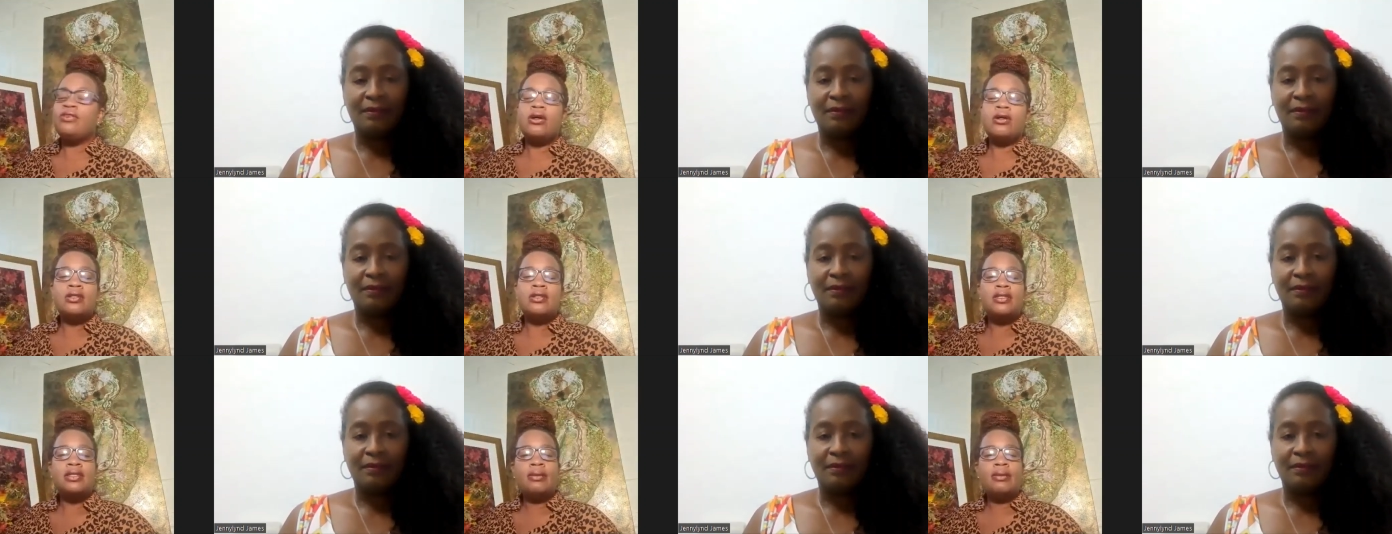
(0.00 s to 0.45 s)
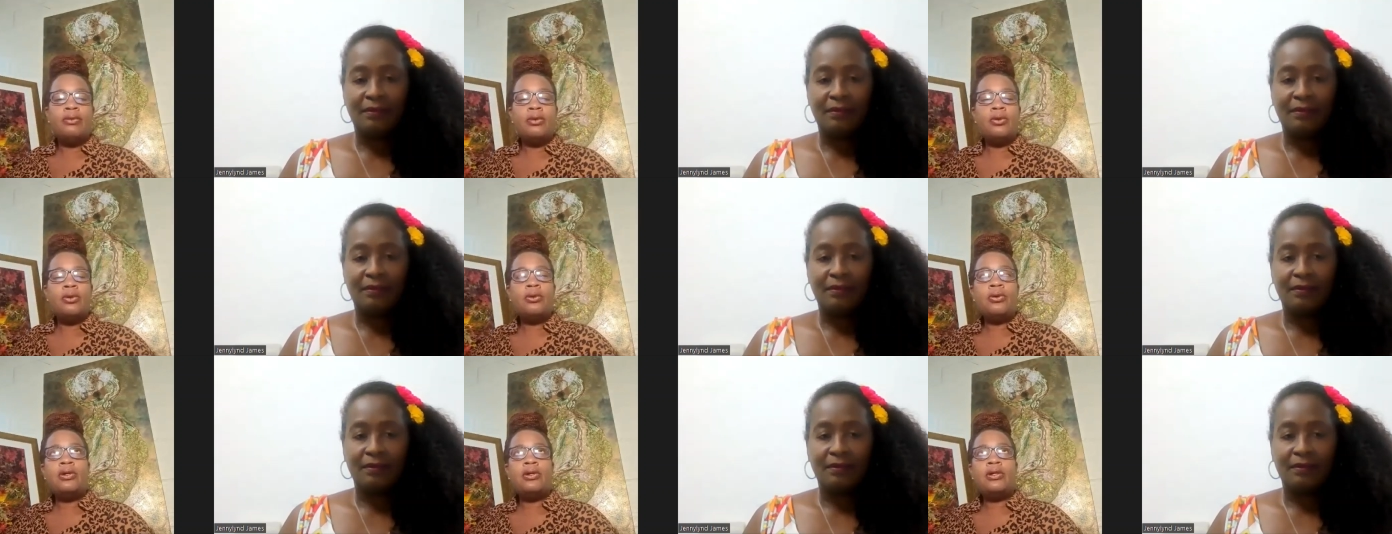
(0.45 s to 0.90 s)
Speaker 1: concept
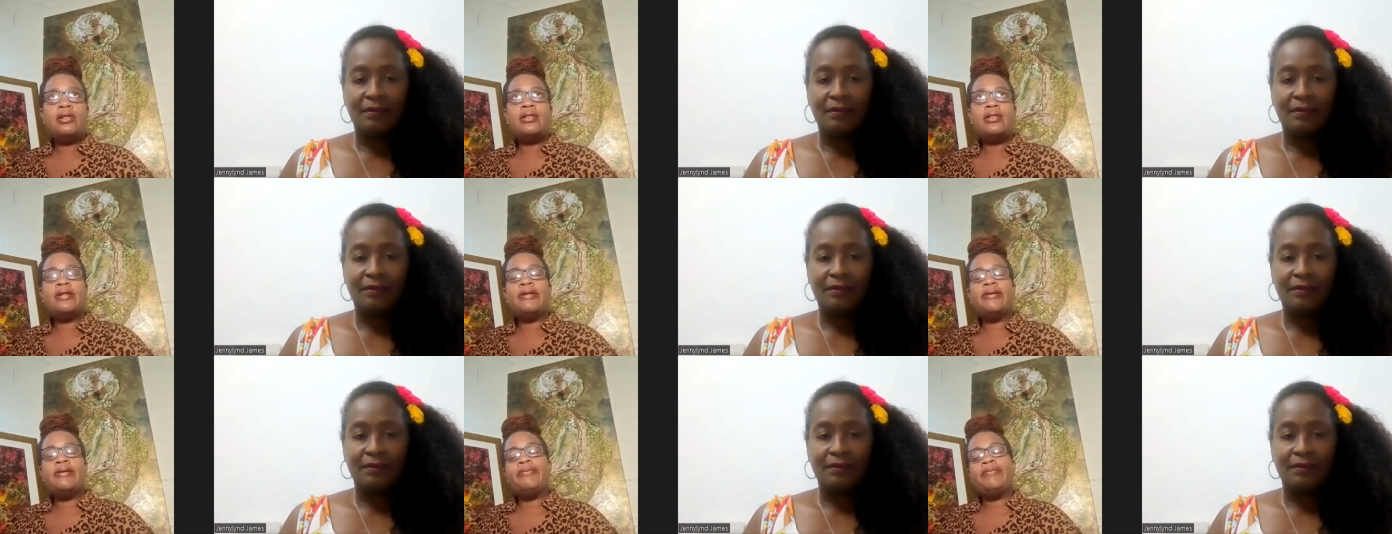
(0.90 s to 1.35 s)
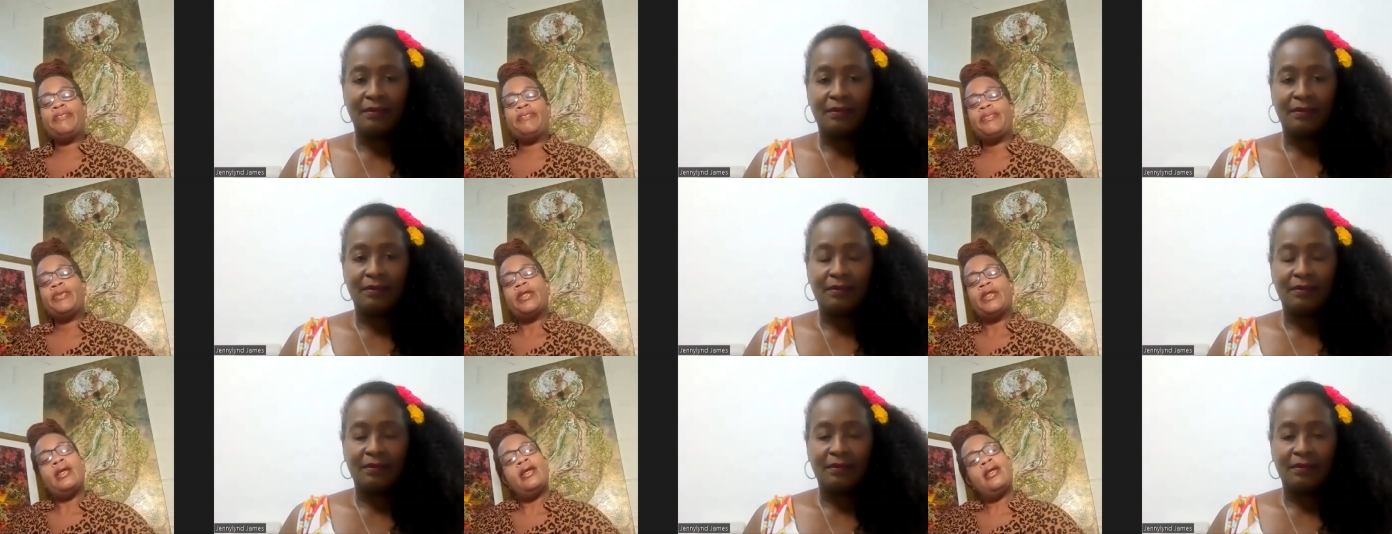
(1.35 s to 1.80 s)
called
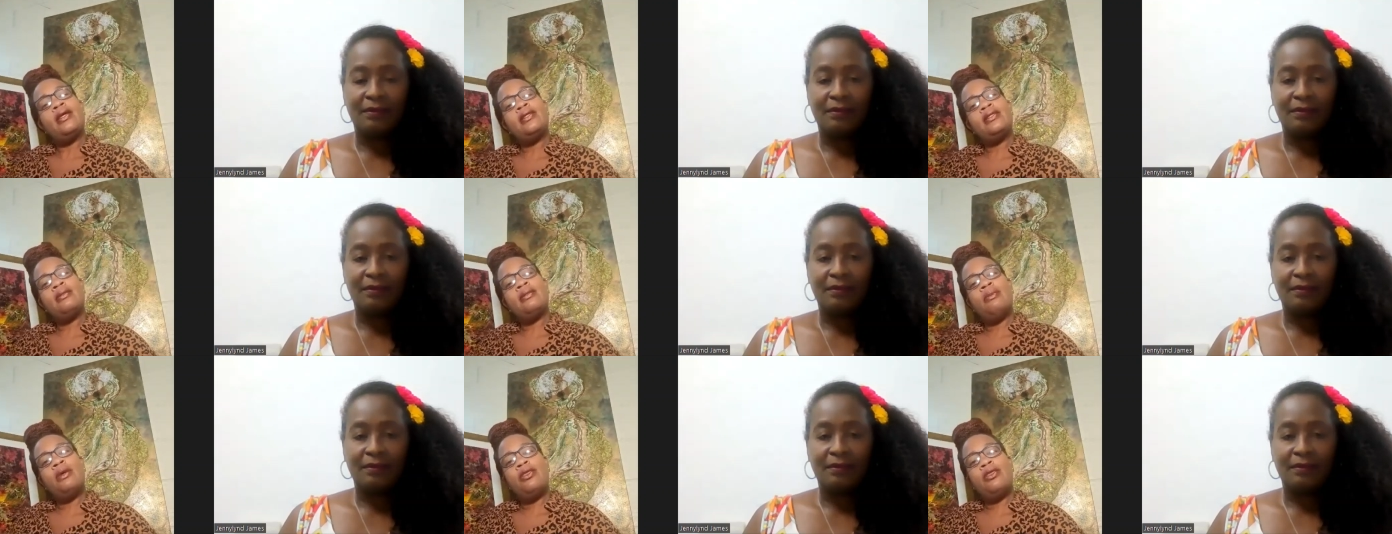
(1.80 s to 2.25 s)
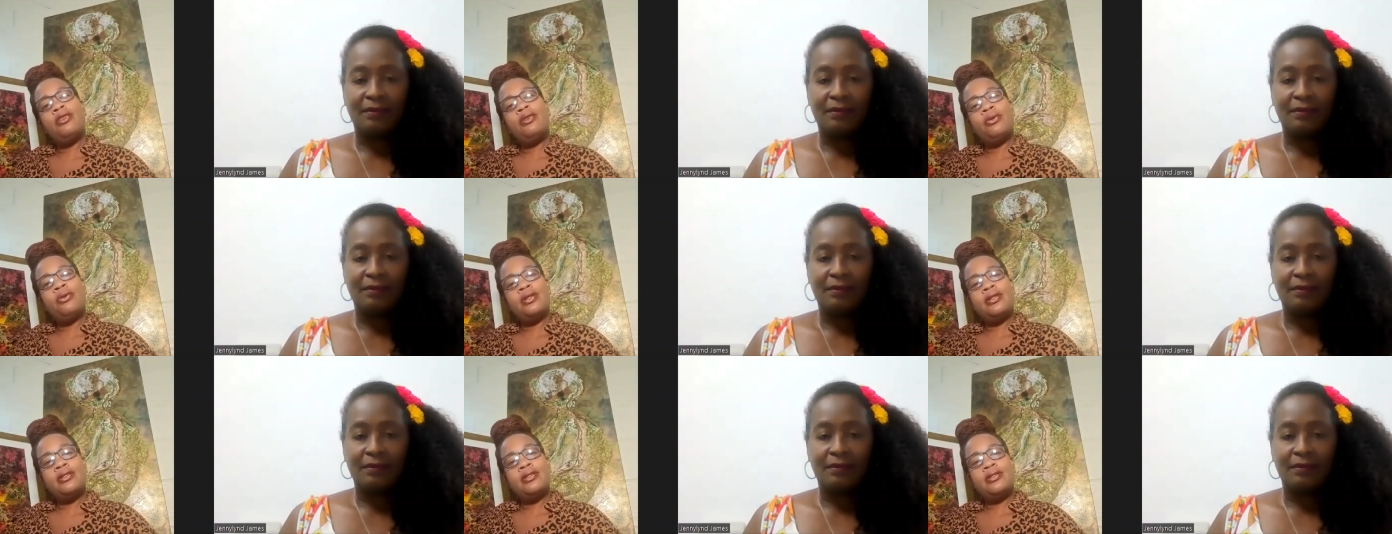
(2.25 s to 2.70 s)
um, Intimate
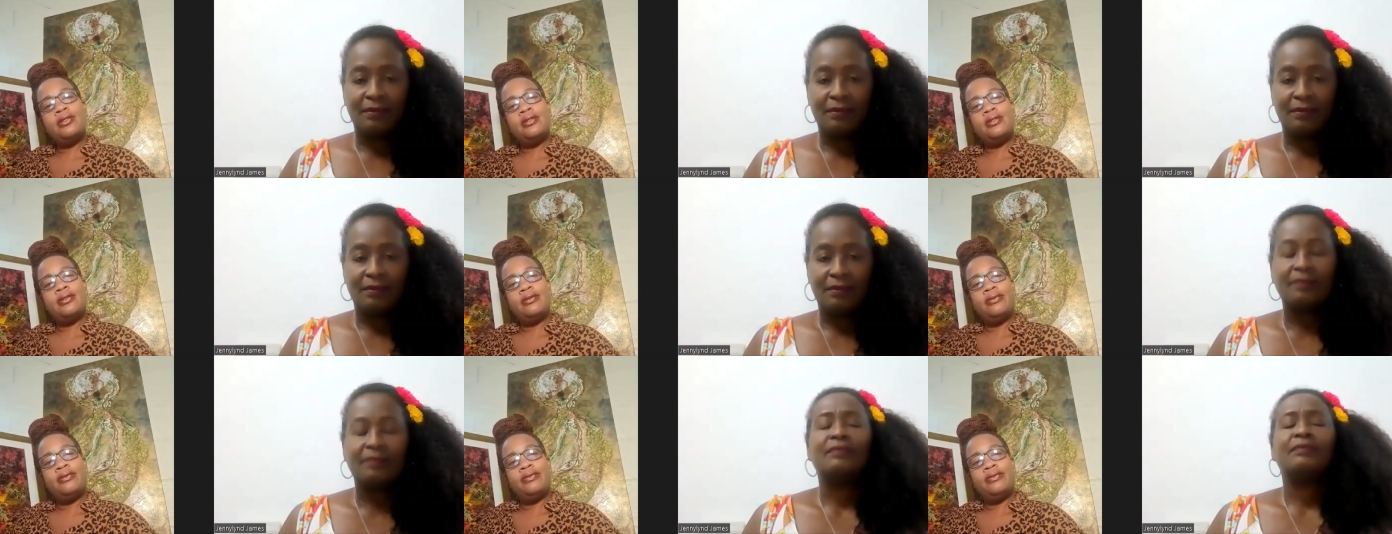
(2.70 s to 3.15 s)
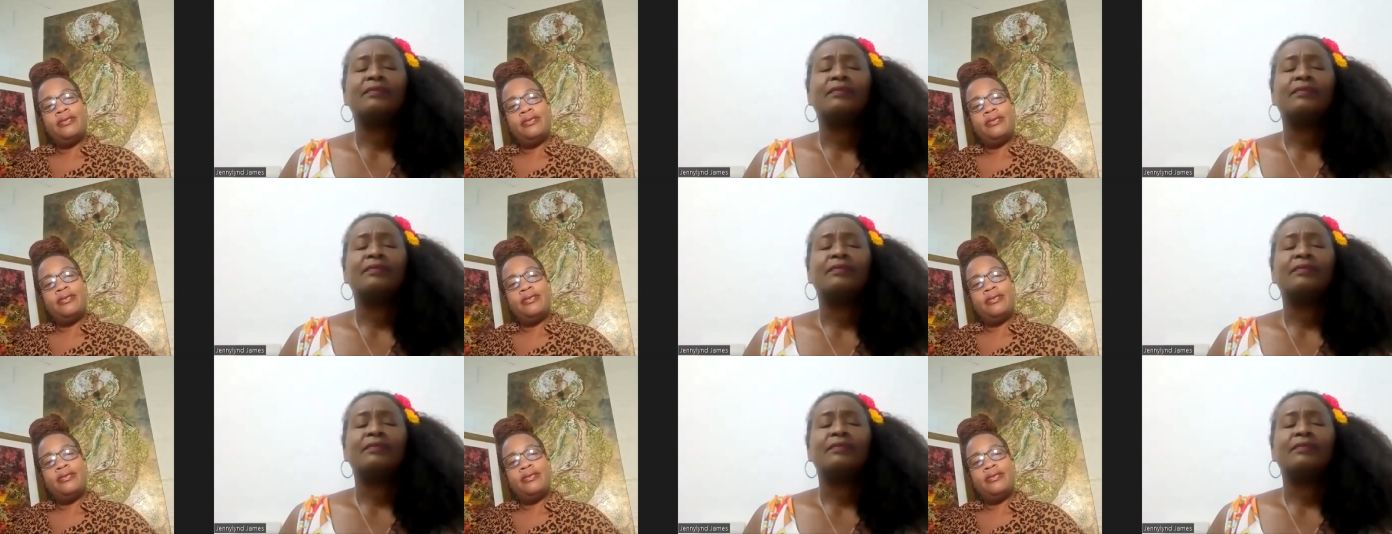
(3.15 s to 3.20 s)
Thoughts.